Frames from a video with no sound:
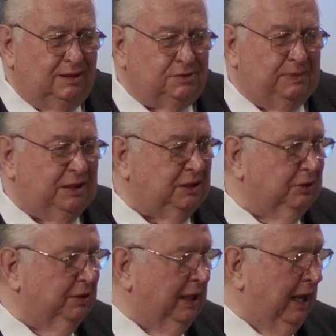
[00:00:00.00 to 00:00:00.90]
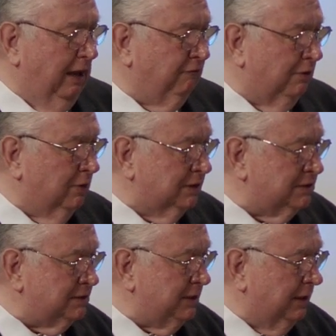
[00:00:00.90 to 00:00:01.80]
It's been a year and a half, I want
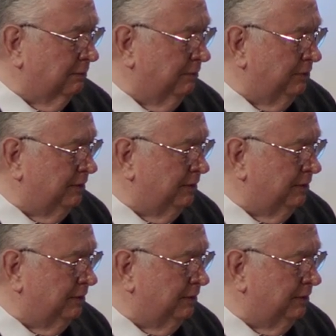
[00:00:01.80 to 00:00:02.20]
to see them."